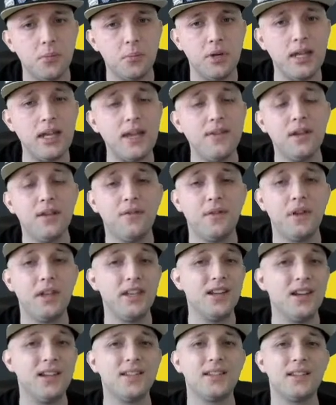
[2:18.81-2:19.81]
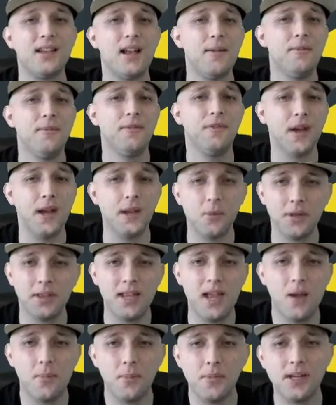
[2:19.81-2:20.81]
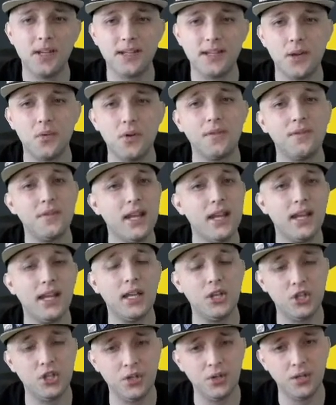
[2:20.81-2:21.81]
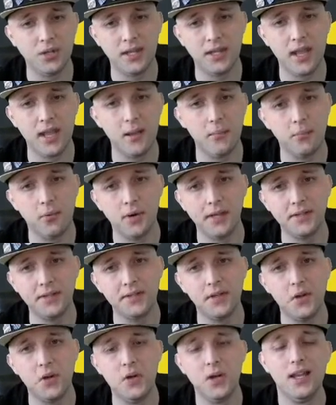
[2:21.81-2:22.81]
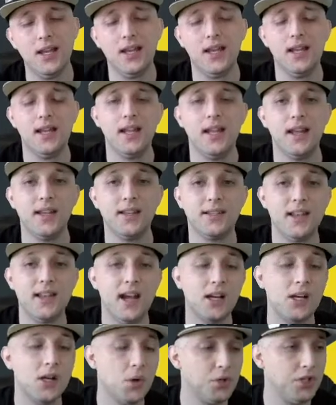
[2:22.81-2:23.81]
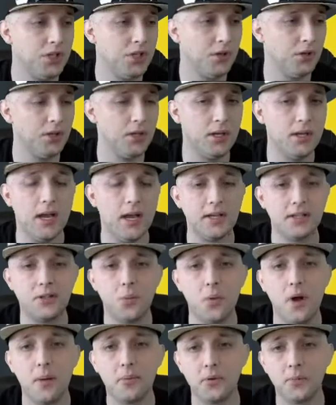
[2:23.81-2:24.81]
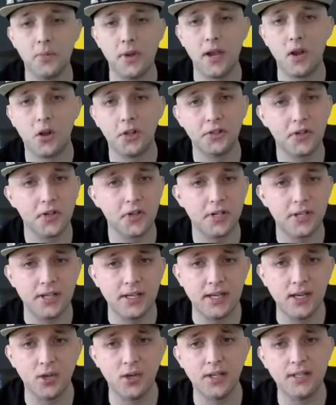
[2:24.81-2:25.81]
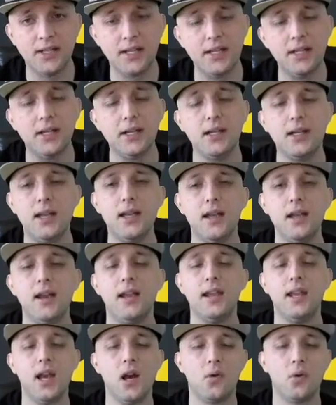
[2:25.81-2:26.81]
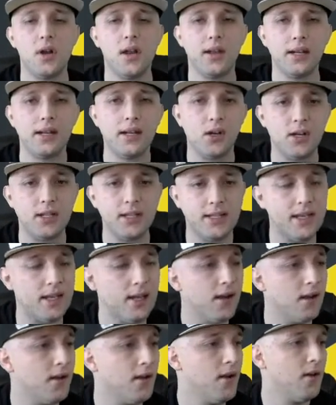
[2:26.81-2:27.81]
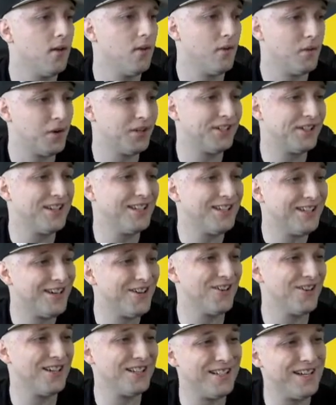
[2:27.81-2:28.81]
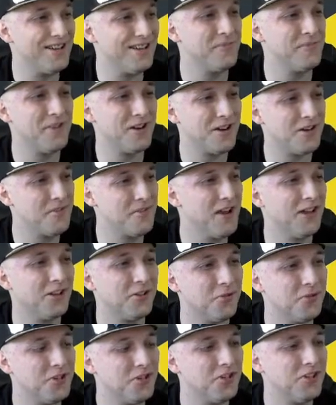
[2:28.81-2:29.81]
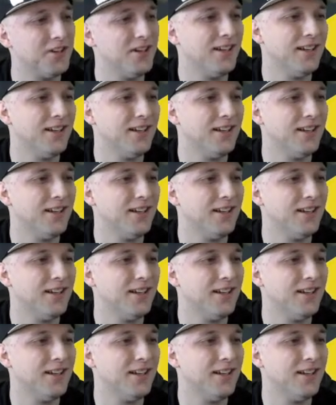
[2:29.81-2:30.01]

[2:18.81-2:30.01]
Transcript: but even if it does, I'm fine with that because I would have taken a shield at that point. So it does not go shielded. I swapped my altered Giratina, and now we're at a Giratina versus Giratina mirror match, which,